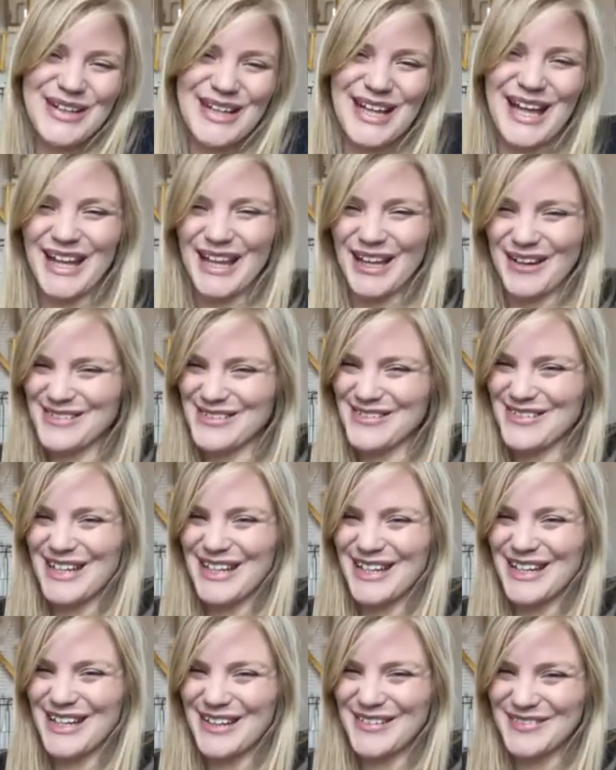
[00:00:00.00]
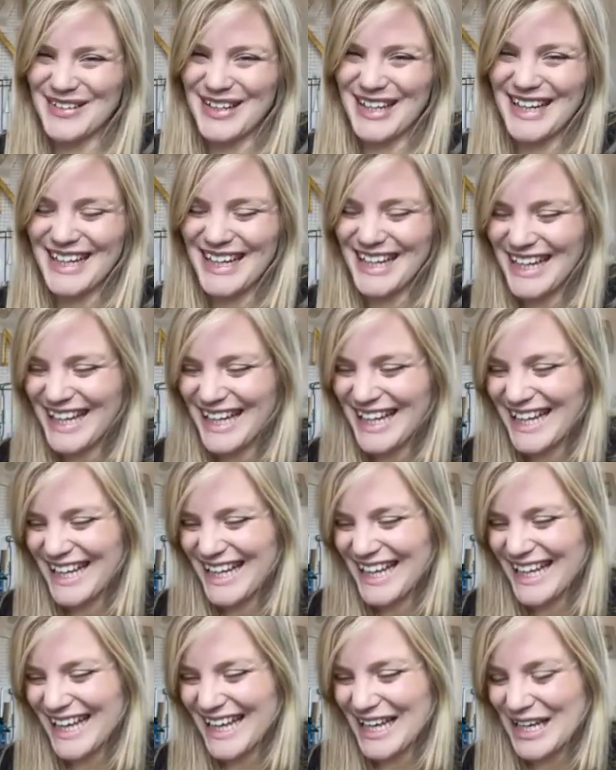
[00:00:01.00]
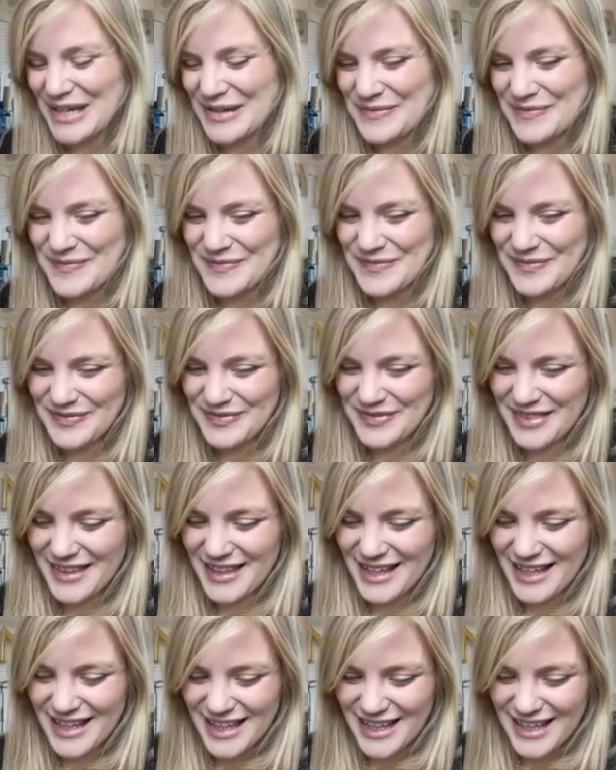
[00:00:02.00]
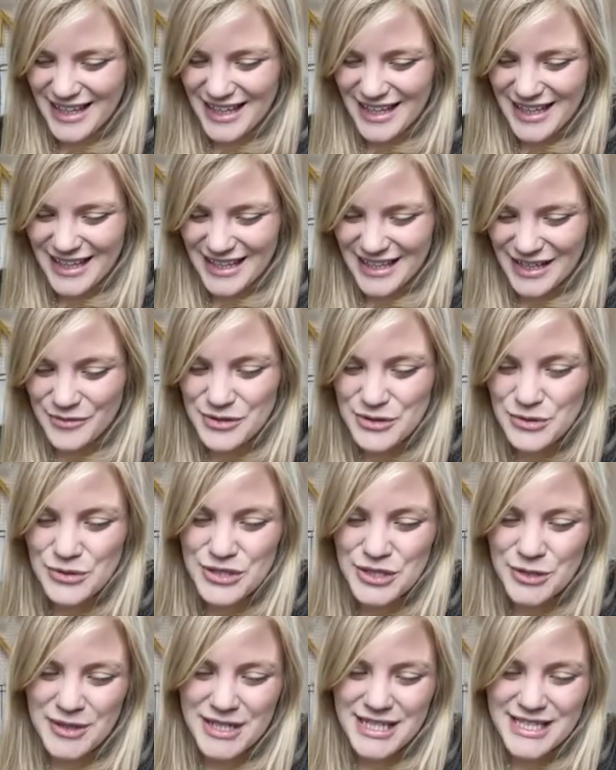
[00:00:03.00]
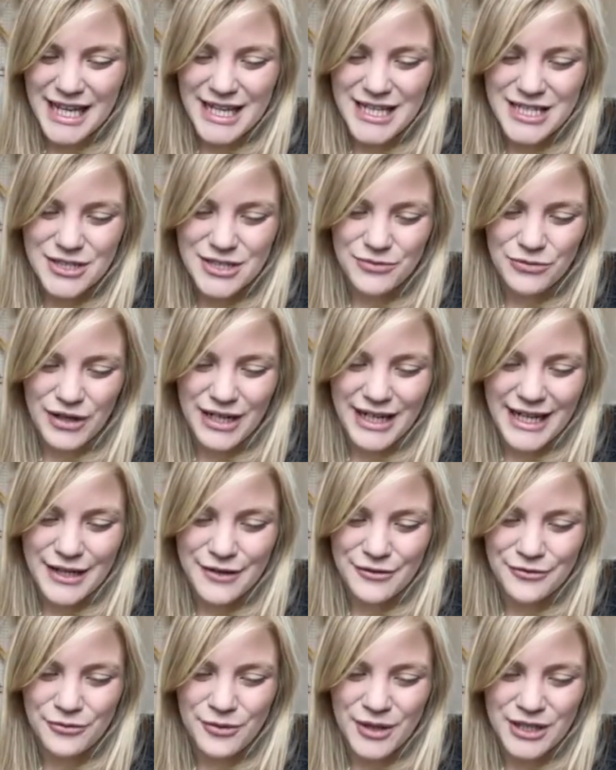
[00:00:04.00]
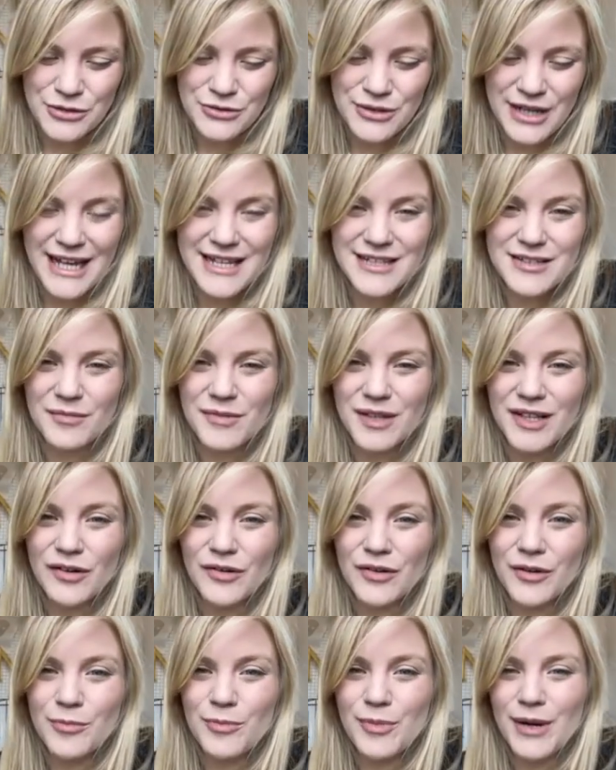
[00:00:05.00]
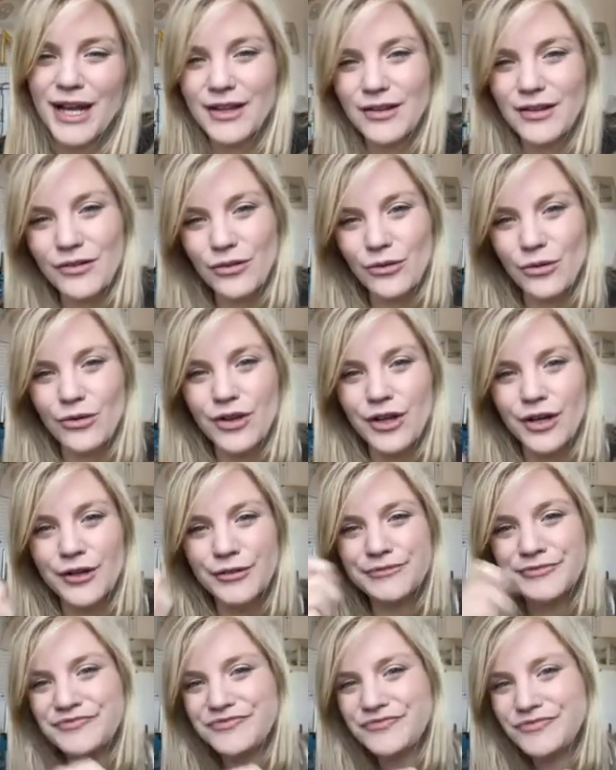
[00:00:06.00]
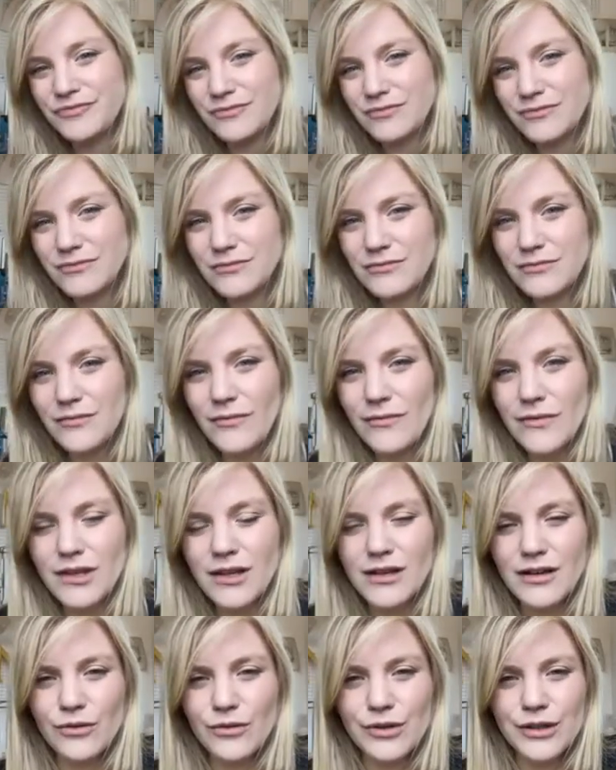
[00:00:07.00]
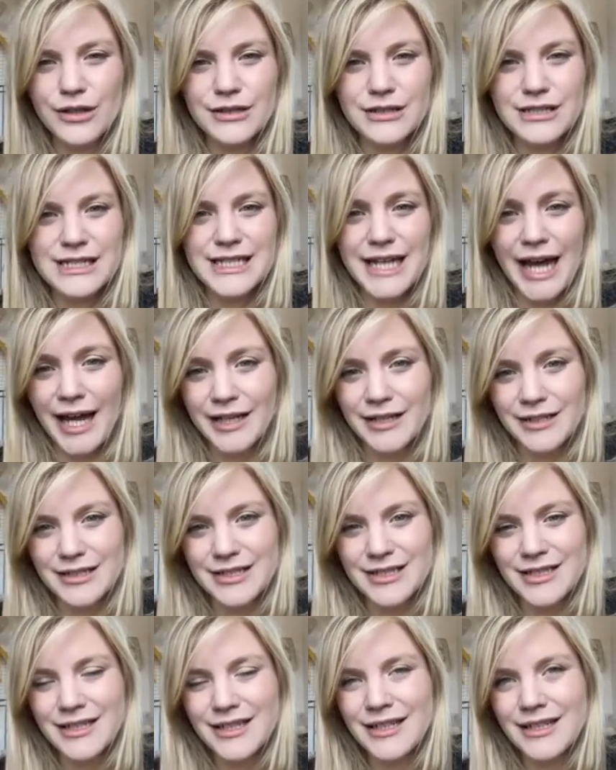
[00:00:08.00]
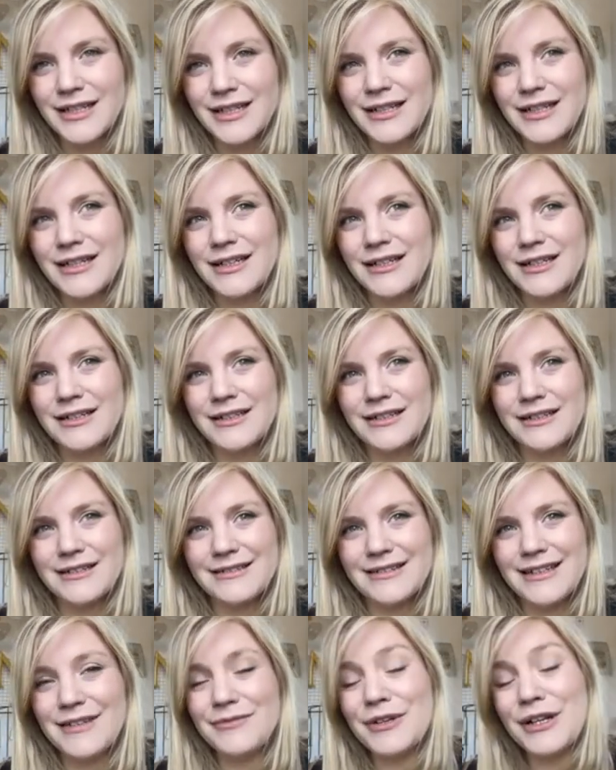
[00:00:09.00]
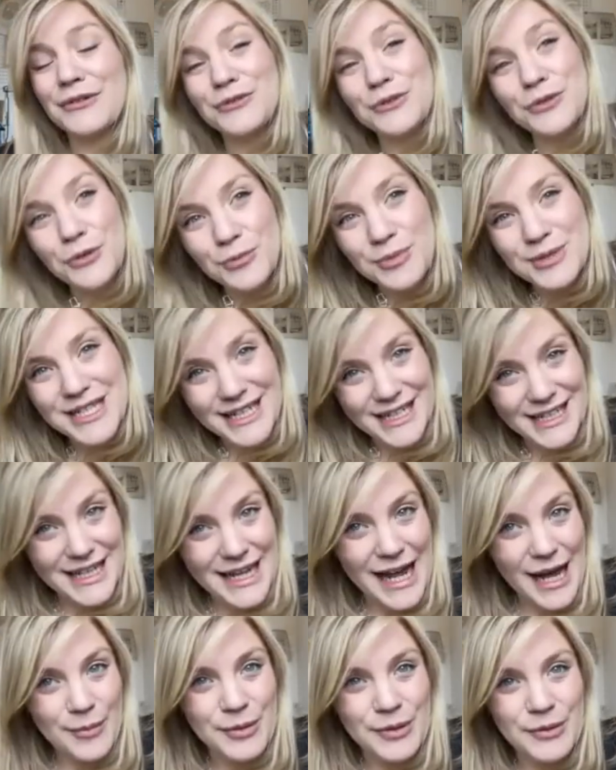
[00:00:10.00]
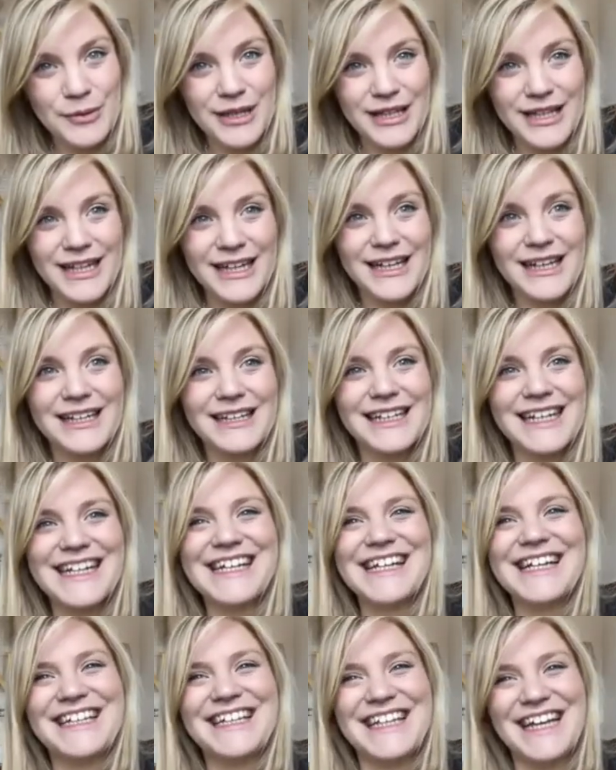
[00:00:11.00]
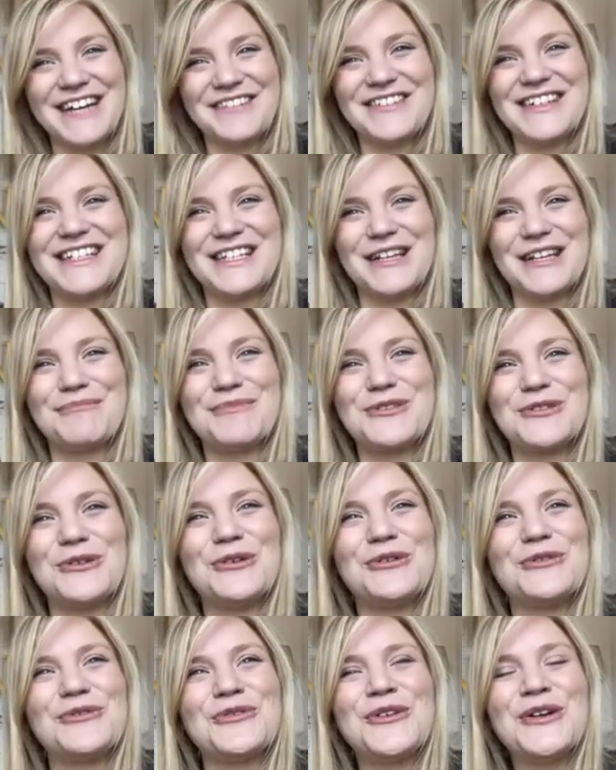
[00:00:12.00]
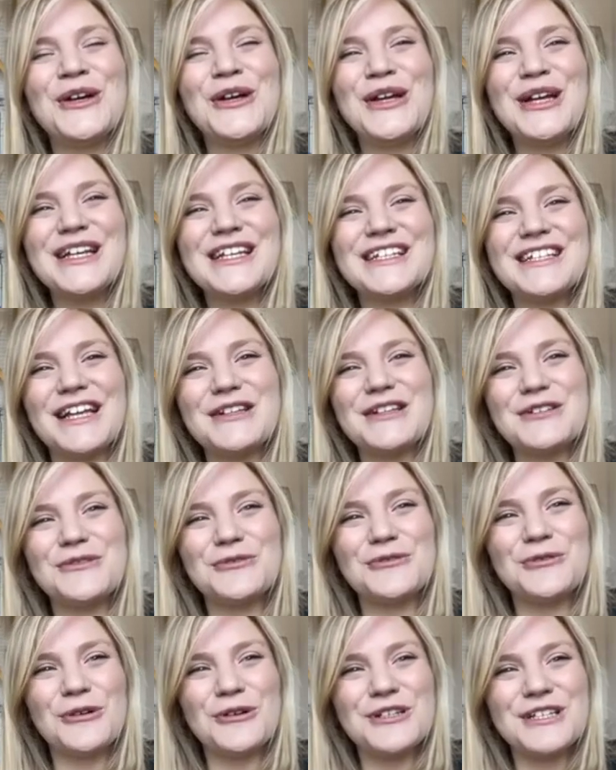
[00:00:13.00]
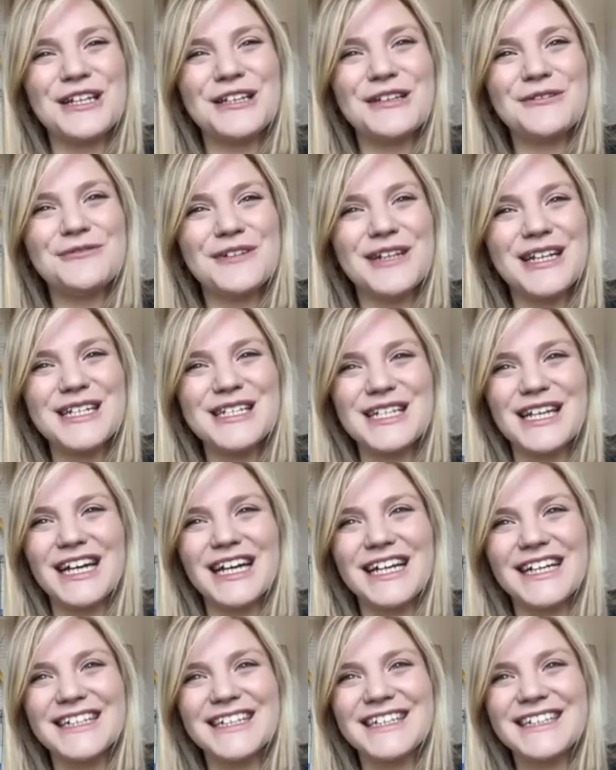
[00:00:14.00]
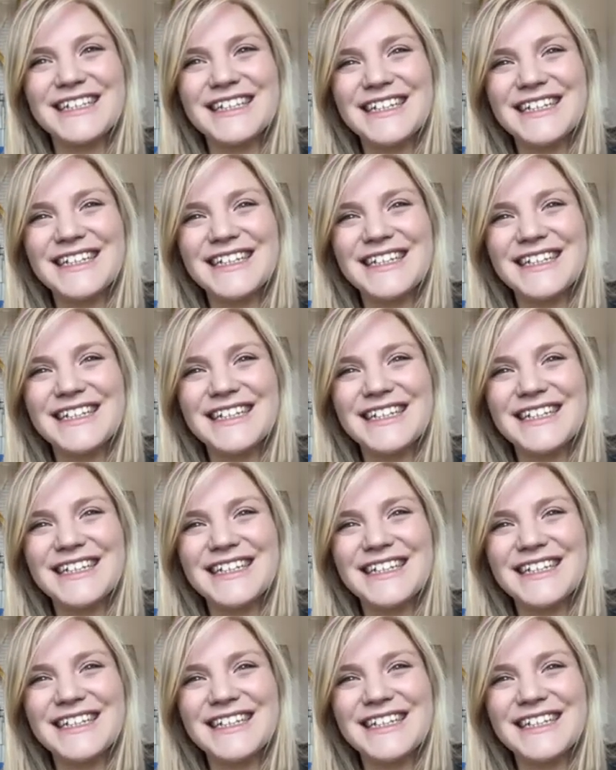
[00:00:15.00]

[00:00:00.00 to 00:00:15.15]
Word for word: yeah that was really lovely. Um, and there was also a sense of relief when you get something on the plinth or the or the stand even if you're not particularly happy with it at least there is some sort of sense of crossing the finish line.